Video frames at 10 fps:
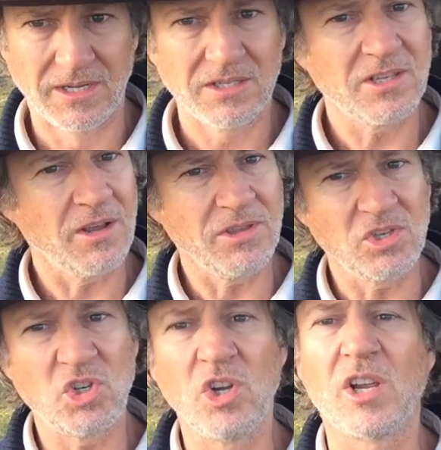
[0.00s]
so
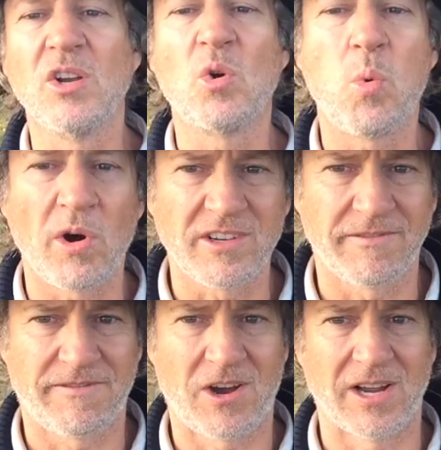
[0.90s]
that you can
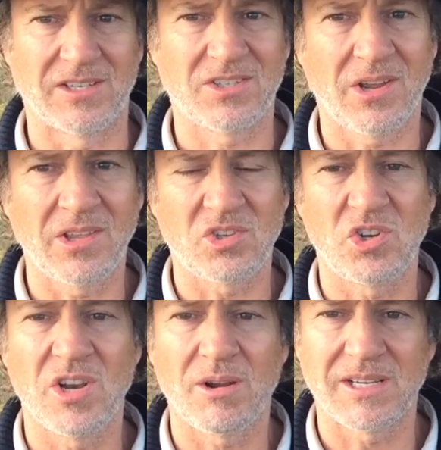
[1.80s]
quantify it, so that
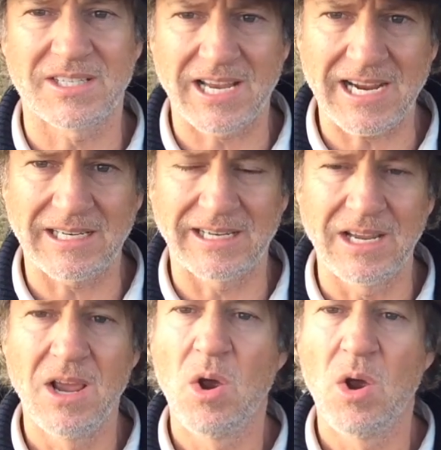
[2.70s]
you know exactly